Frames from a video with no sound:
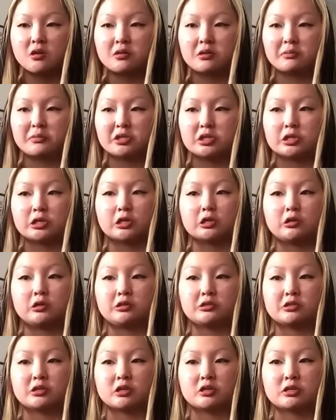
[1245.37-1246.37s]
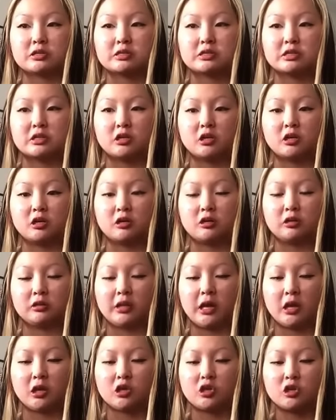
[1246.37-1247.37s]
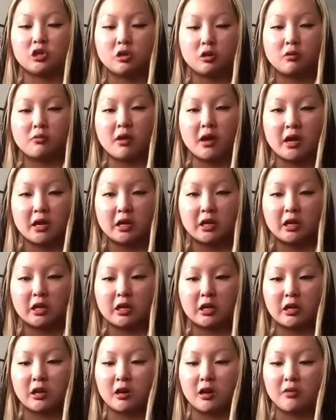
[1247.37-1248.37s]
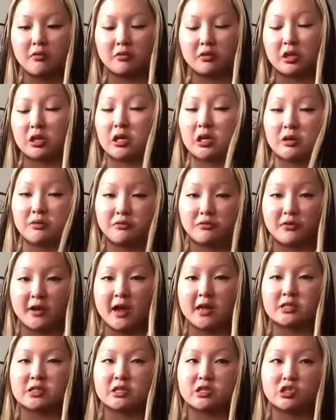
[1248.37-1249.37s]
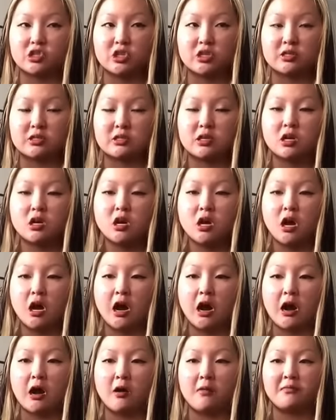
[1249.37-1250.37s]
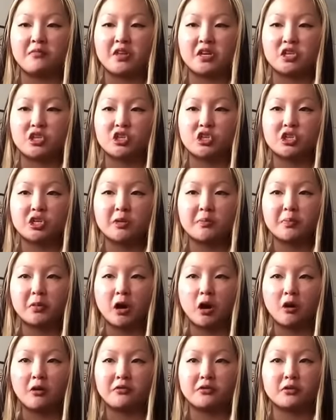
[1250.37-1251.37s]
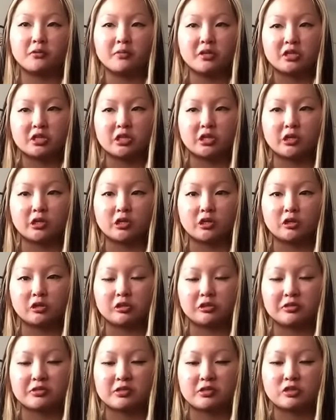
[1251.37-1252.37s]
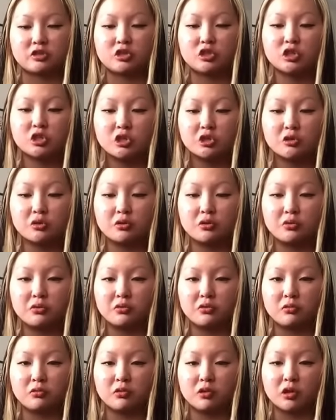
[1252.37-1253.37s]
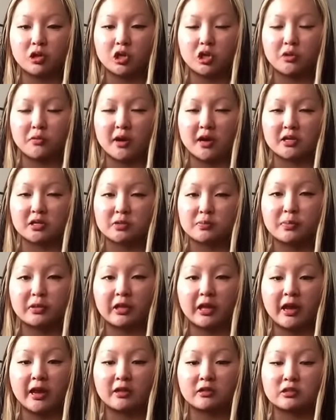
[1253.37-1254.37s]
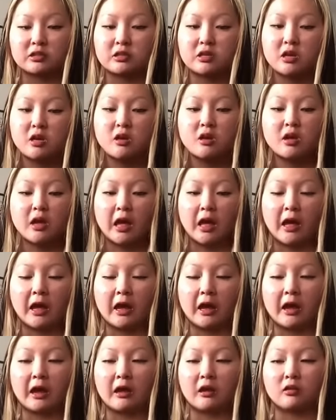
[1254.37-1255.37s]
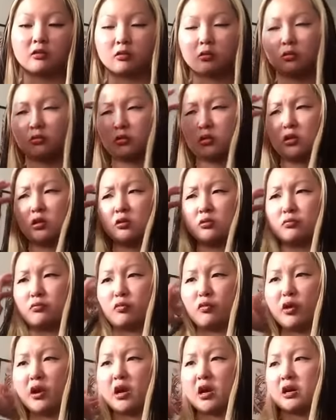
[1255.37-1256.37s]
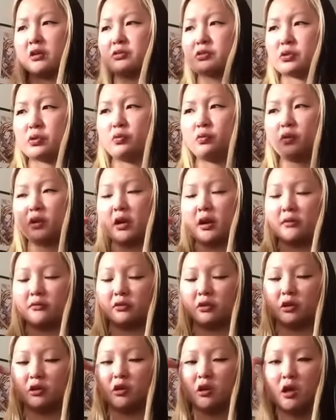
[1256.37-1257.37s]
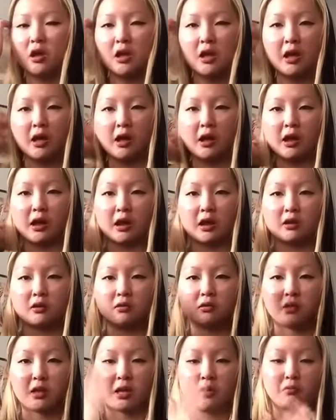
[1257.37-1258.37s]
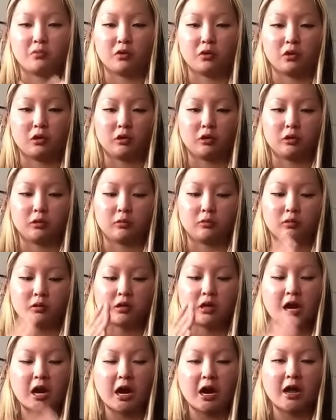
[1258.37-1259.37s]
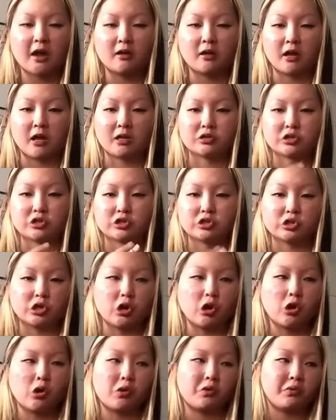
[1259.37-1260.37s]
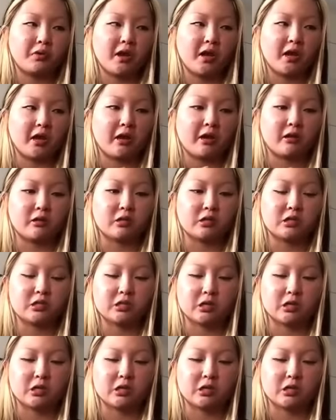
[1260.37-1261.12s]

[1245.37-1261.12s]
The materials are still like curated and everything in France. It's just they ship all of their materials to their US plant and or their warehouse or whatever, and they will cut and sew and